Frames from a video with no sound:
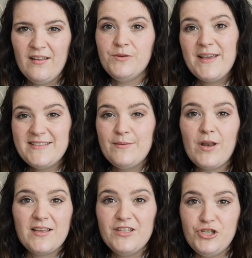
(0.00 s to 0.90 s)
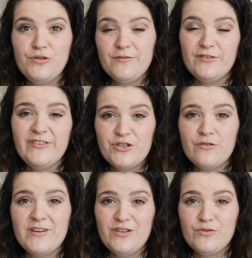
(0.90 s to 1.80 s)
She may seem like the dutiful
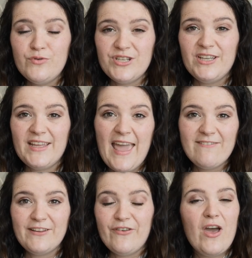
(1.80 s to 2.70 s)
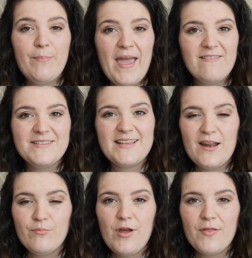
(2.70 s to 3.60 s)
Victorian daughter, caring for her parents
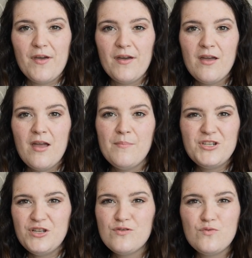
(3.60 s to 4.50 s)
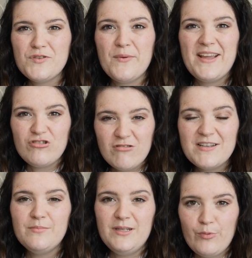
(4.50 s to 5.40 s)
and her brother, but she is also
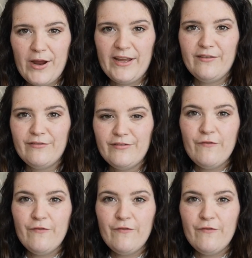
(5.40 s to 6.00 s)
incredibly brave.